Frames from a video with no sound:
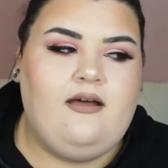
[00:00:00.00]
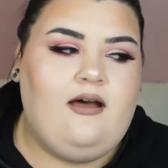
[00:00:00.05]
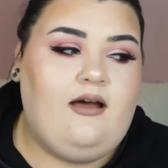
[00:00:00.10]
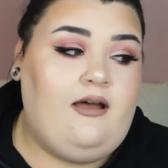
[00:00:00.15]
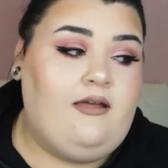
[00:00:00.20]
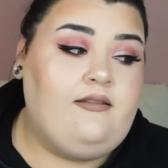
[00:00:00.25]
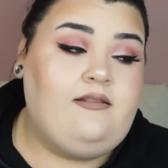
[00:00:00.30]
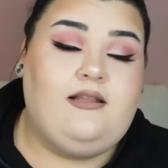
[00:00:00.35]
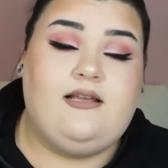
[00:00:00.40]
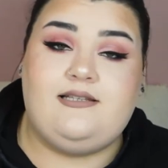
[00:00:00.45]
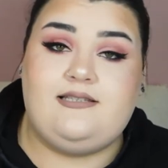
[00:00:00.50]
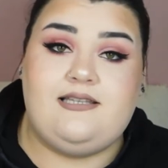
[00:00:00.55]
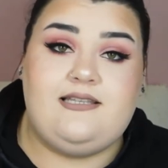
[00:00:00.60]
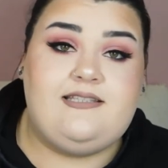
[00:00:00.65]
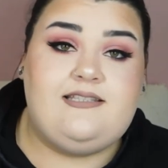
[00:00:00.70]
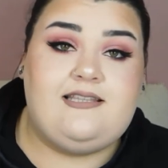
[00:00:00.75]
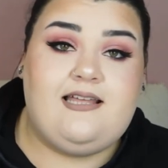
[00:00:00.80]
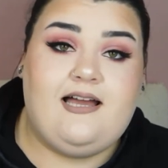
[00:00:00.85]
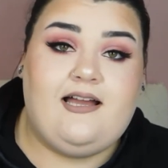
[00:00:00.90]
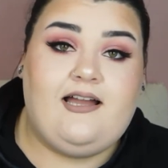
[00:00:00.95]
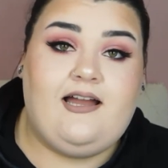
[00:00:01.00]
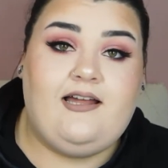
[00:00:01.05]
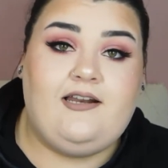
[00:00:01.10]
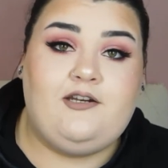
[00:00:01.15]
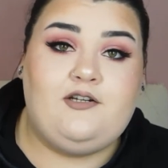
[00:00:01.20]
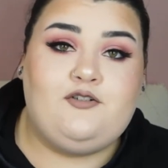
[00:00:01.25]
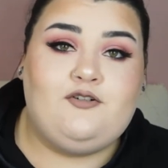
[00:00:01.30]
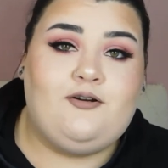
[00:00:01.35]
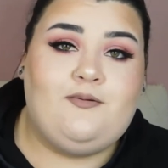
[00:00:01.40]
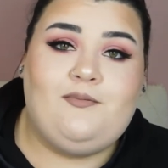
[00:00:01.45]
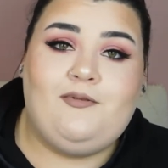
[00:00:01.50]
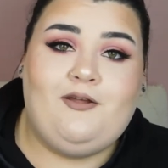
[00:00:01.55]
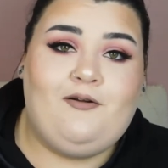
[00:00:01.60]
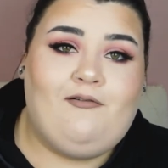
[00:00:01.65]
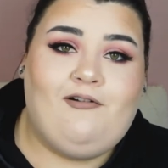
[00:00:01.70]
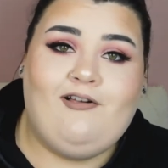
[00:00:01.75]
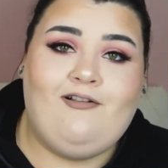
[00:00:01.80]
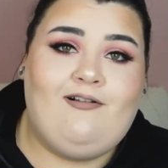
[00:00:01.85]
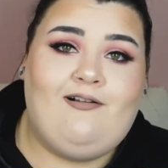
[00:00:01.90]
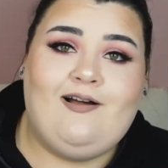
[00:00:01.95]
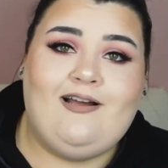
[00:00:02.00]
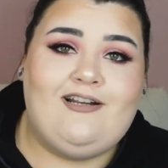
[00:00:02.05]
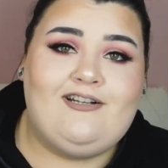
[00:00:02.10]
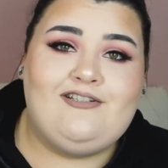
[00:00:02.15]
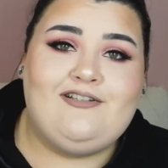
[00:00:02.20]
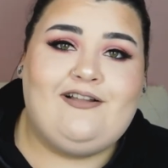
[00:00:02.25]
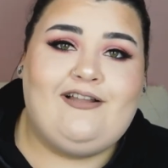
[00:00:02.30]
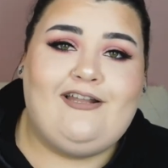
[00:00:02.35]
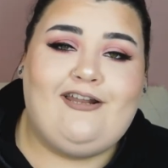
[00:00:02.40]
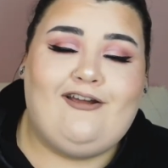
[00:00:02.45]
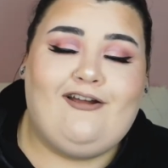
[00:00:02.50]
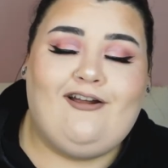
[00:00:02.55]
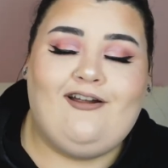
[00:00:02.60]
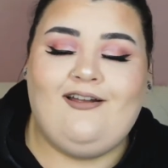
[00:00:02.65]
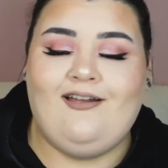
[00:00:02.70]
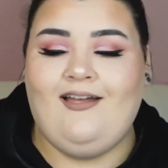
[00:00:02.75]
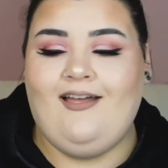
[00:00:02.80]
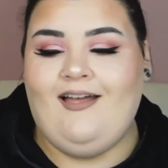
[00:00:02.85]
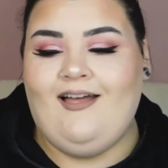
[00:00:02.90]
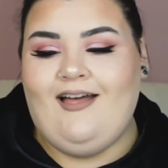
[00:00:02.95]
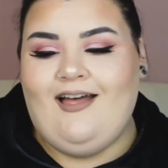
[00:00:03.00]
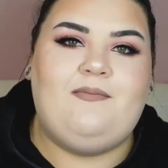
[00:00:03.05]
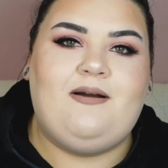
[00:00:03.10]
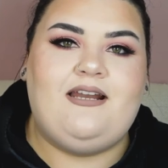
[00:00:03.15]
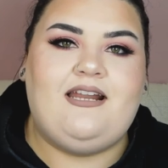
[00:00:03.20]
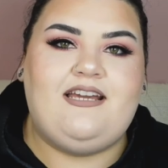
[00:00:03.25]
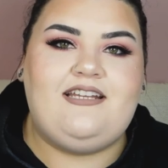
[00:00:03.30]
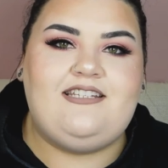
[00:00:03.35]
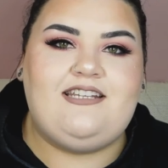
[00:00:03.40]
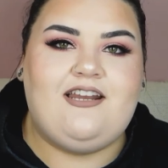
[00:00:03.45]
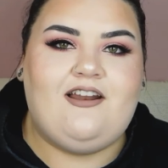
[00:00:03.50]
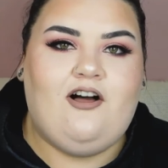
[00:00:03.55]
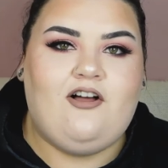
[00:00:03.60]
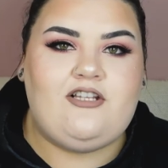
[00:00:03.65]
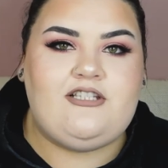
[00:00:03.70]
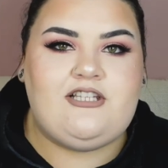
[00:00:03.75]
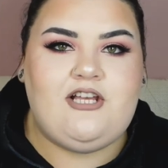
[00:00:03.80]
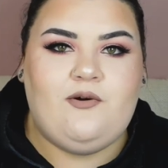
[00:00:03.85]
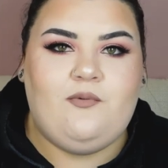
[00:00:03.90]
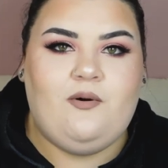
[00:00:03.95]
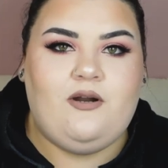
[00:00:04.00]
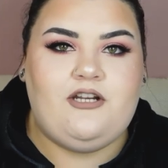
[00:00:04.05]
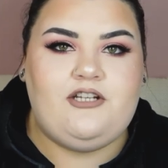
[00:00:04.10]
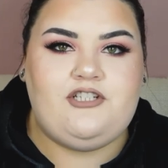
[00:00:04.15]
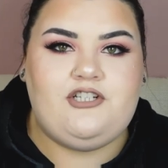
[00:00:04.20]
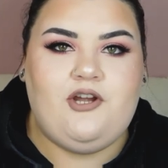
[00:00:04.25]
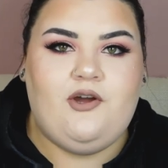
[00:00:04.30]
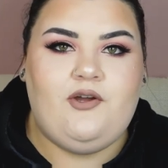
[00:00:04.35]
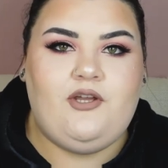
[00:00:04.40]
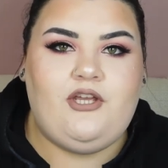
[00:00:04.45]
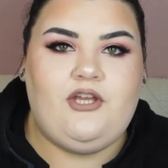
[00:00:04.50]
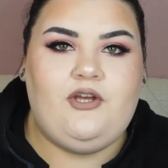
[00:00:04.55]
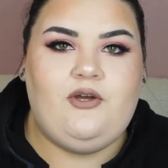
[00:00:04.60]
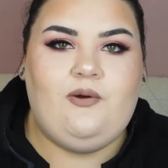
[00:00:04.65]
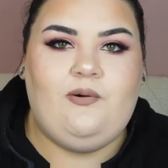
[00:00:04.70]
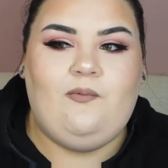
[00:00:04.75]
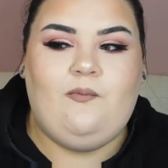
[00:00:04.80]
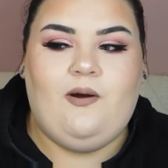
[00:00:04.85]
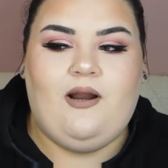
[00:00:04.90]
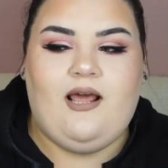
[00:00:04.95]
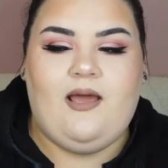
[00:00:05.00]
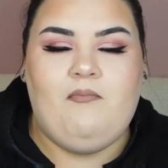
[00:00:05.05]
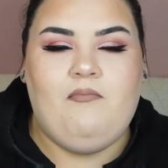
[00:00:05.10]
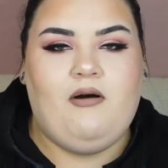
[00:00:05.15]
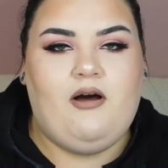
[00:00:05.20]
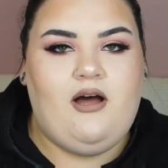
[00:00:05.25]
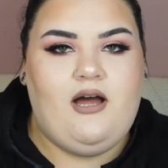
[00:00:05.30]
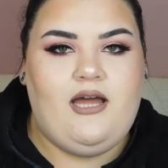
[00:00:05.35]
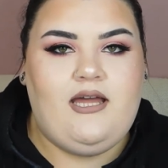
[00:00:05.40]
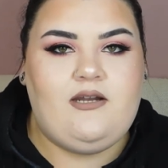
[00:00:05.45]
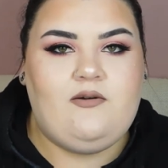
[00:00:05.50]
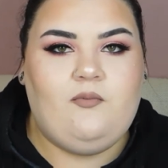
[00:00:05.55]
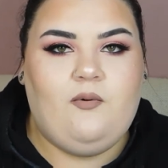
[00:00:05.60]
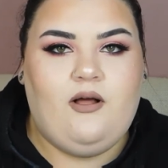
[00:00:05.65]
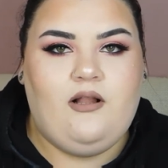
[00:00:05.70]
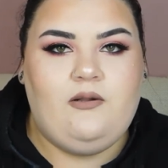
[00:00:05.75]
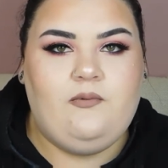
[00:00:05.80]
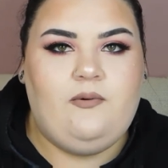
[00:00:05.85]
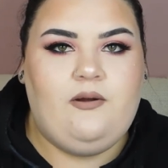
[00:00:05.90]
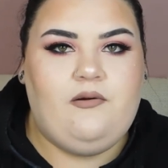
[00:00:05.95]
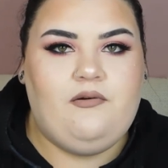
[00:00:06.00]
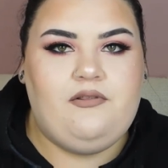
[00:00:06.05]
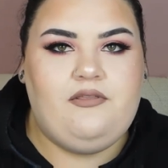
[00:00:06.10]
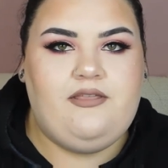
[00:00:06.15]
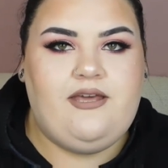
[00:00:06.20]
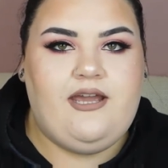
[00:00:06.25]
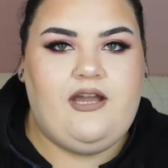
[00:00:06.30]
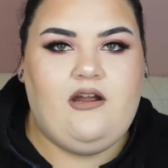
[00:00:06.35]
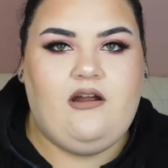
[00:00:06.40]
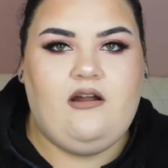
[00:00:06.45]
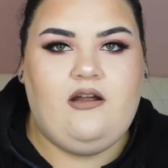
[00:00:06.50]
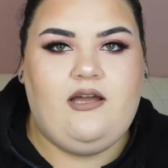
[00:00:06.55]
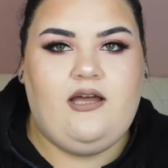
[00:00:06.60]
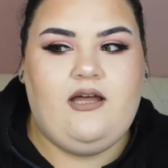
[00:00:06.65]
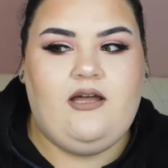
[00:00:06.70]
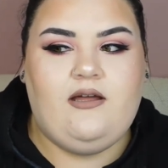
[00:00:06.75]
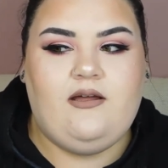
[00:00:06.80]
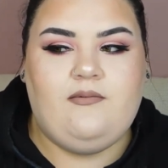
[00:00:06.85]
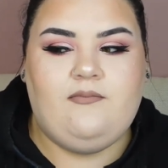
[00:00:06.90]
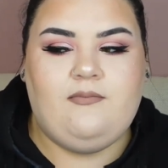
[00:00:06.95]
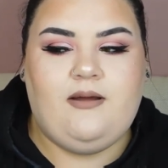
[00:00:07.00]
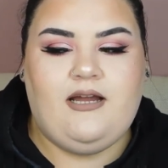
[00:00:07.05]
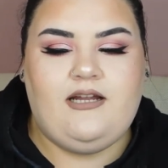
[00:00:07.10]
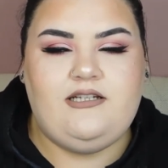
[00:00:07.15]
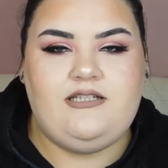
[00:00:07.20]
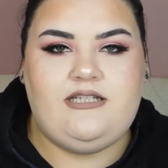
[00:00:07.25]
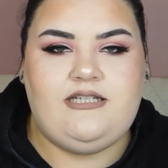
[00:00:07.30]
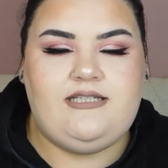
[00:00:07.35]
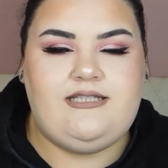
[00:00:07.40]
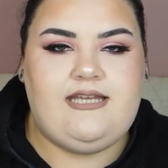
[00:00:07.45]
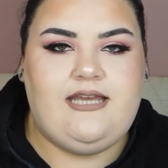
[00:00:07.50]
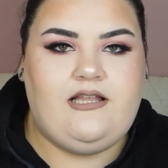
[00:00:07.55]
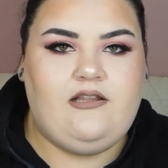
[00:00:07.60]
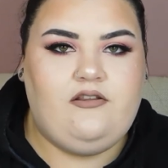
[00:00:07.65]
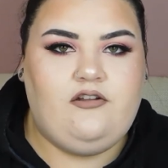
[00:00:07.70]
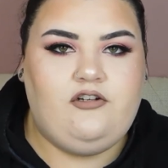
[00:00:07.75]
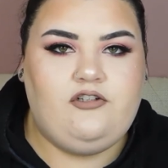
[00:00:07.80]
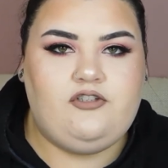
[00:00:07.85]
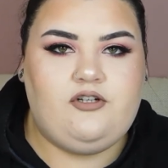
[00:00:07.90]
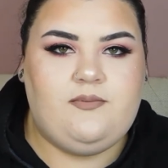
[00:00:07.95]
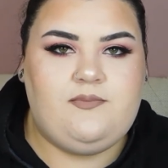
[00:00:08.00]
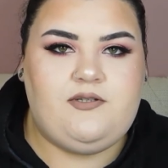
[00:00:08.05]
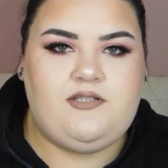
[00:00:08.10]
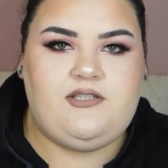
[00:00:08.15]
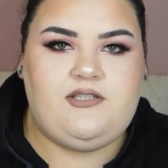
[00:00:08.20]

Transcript: unless it's that kind of trip that requires glitter. Um, and I did also want to show you what I bought while we were there. Um, I did take a little trip to